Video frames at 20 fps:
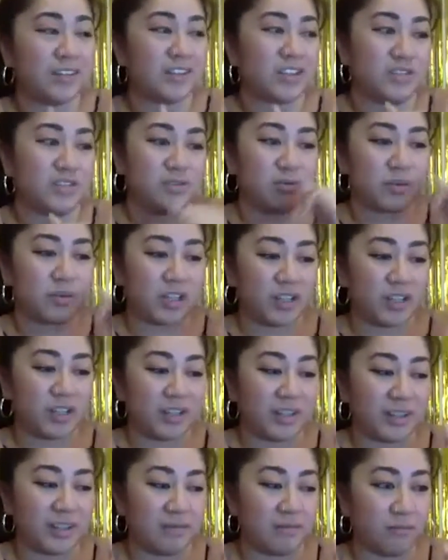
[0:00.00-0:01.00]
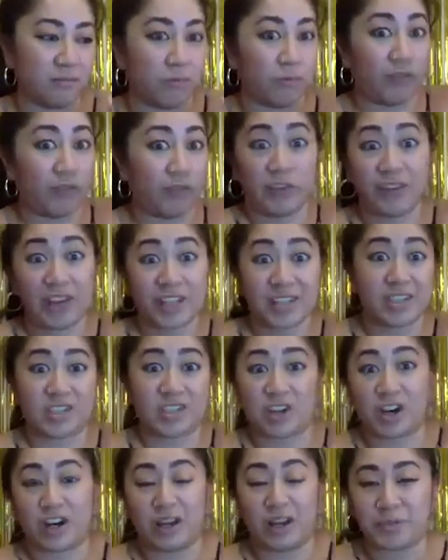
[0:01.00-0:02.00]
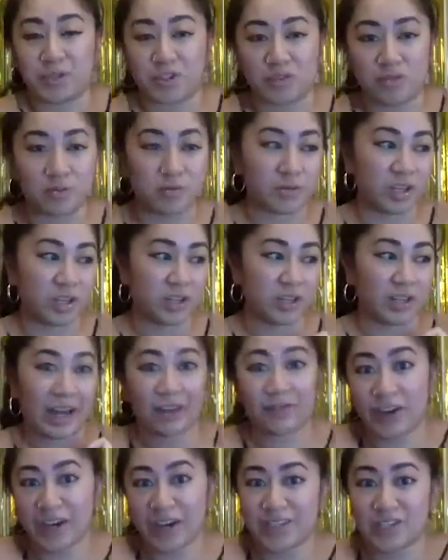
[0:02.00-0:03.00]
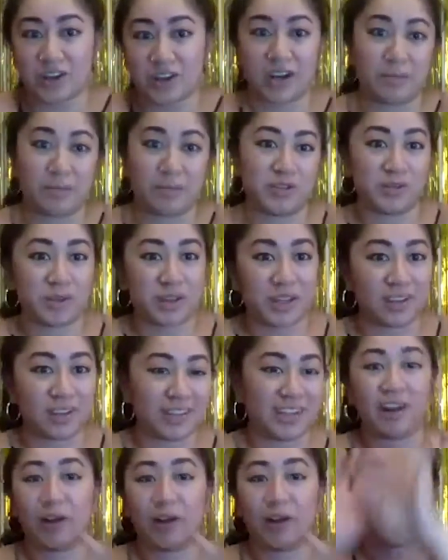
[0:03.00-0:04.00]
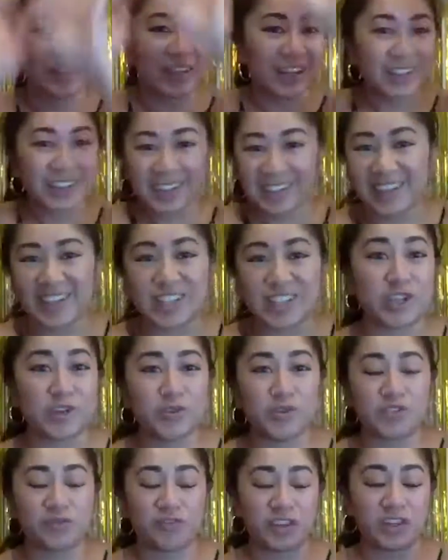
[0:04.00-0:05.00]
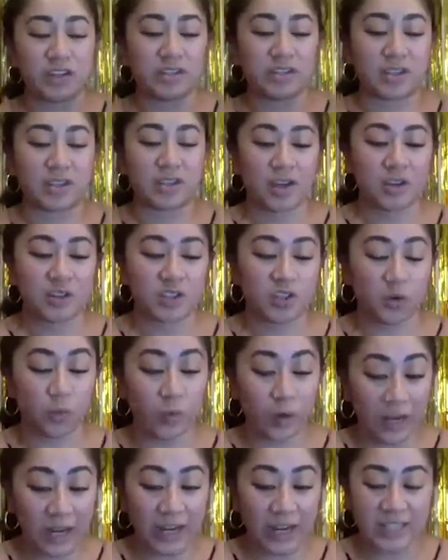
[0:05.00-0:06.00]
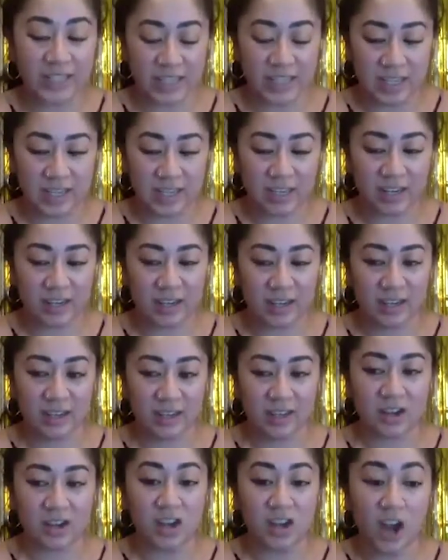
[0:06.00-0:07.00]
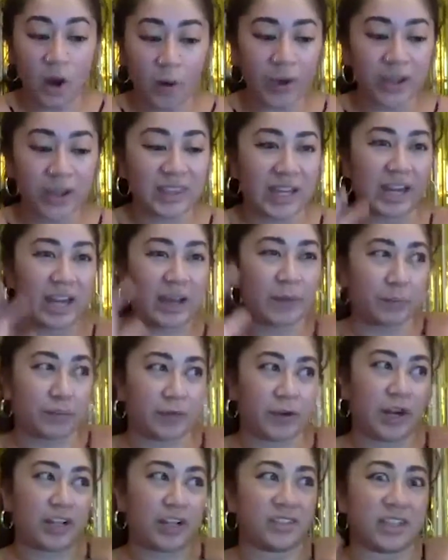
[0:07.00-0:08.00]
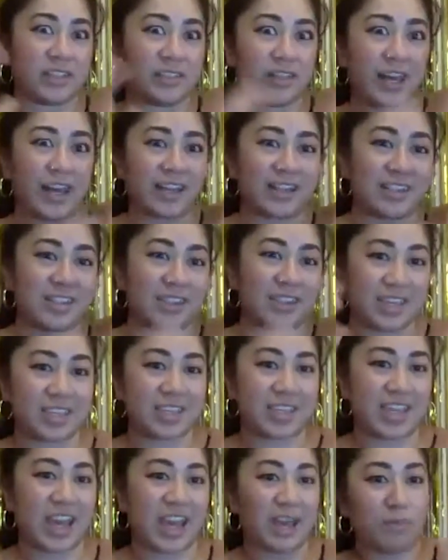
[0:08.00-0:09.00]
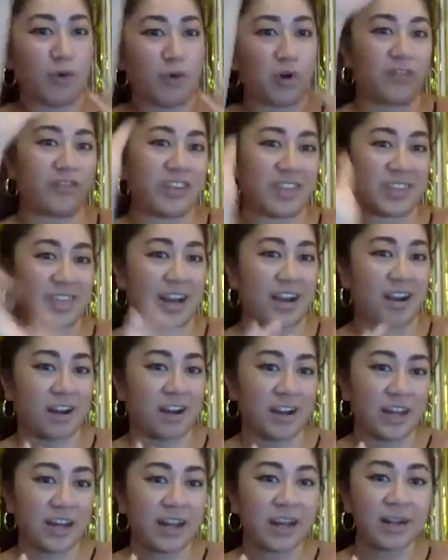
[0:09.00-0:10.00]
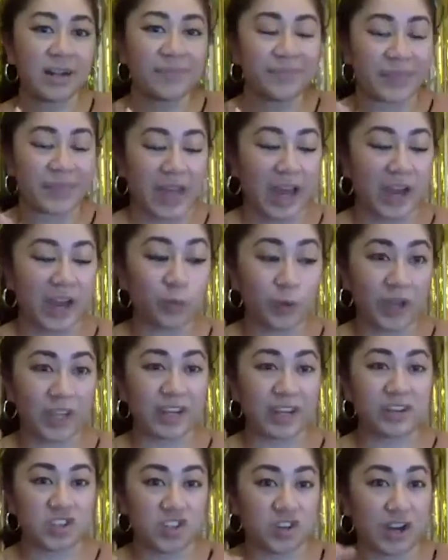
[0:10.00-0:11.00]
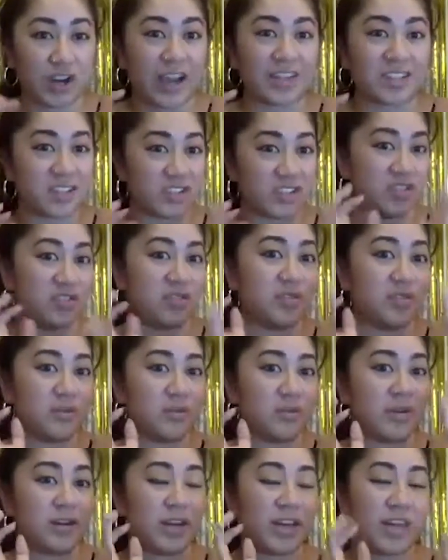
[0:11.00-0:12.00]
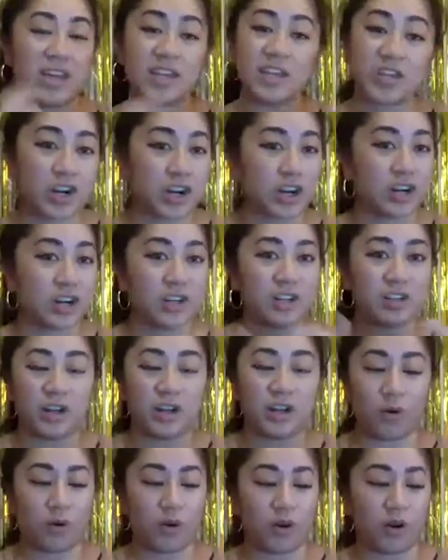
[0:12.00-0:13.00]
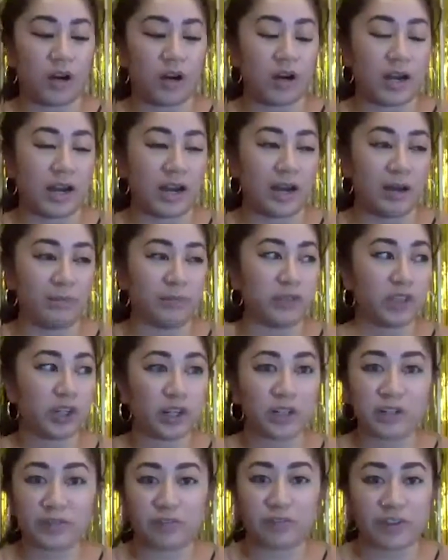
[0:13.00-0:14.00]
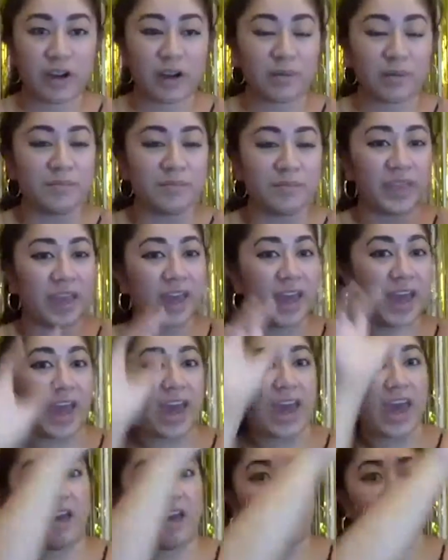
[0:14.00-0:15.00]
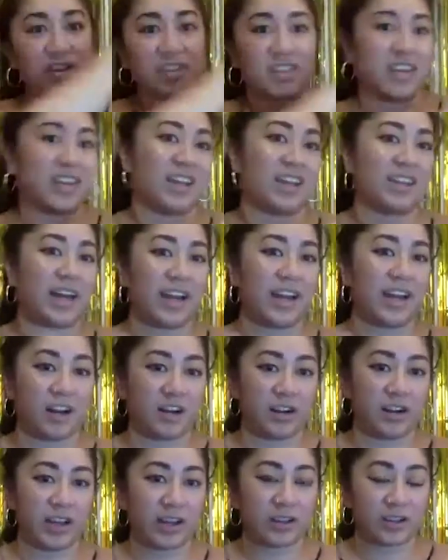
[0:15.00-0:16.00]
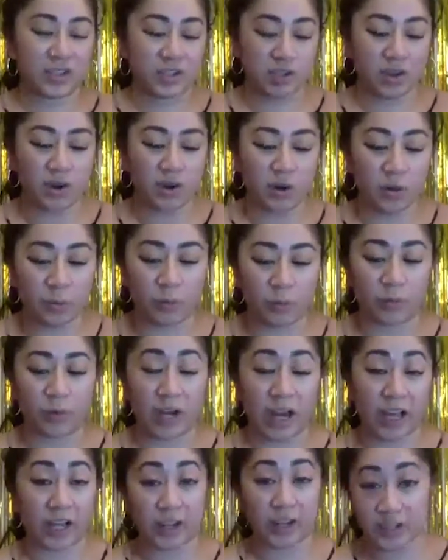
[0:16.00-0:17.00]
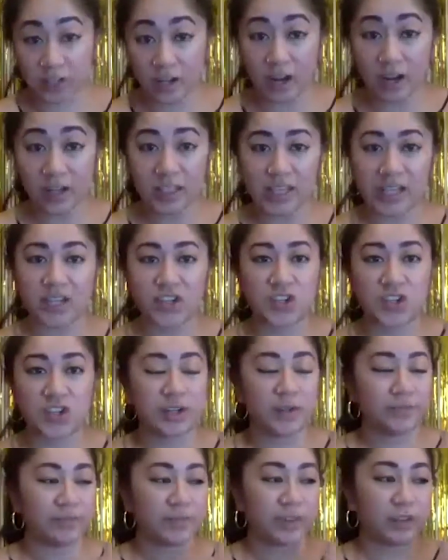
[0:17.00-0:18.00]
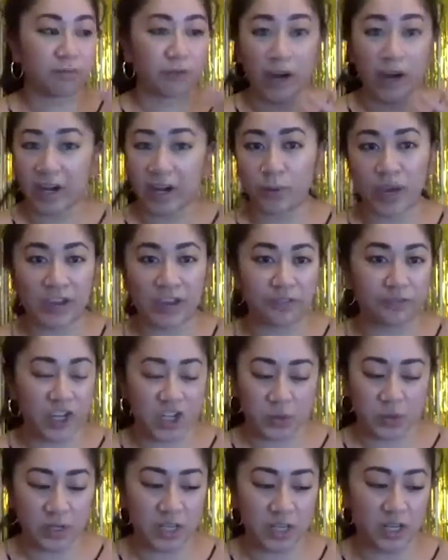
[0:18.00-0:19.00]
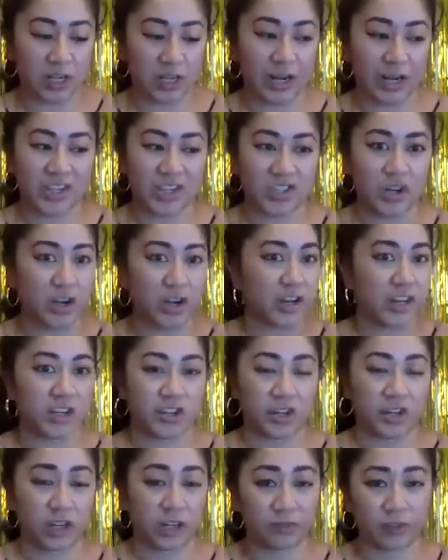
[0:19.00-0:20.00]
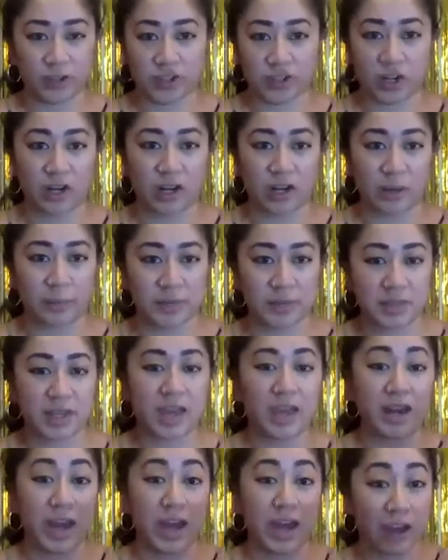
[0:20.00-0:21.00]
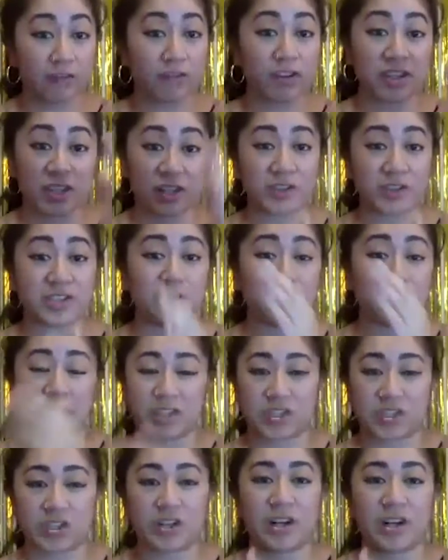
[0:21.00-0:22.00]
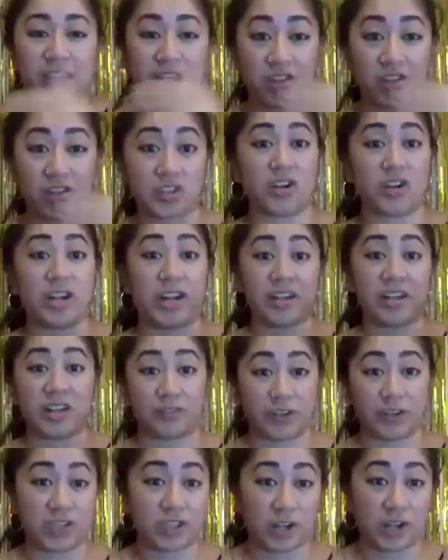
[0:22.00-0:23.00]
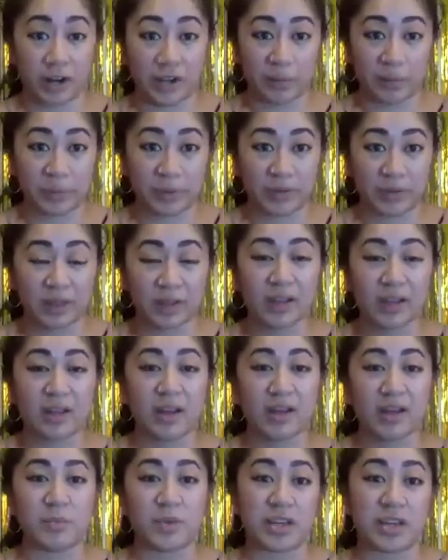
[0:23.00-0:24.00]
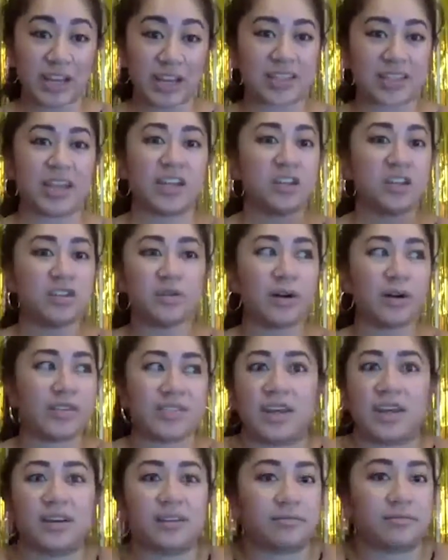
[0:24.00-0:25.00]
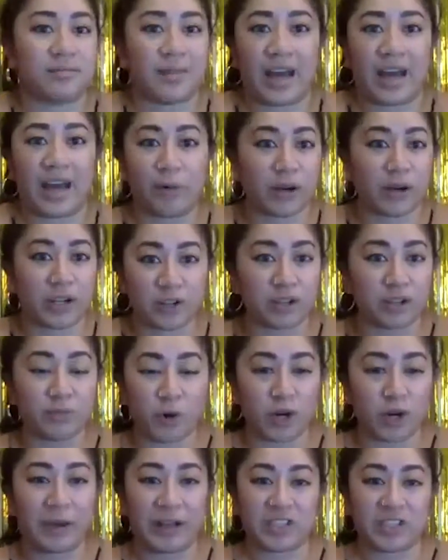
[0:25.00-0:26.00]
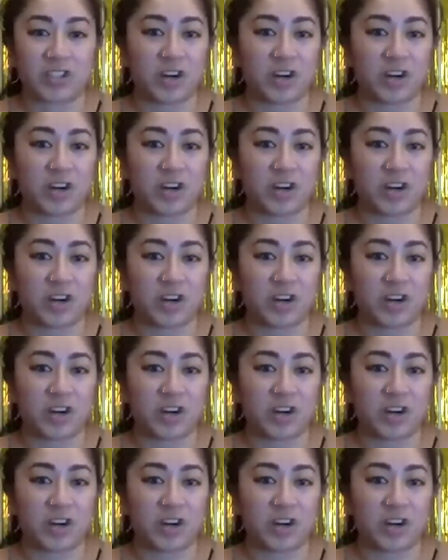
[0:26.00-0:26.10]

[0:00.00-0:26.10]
you could invest in startups, you could advise startups, you could, it's a huge field. So what I did, knowing that I broadly liked this amorphous area, I went and tried to do intern or learn from everything in that area. So when I got to college, right away, freshman year, I started interning for startups. And every single semester, I interned at a different startup, because I knew, I was like, I want to learn more about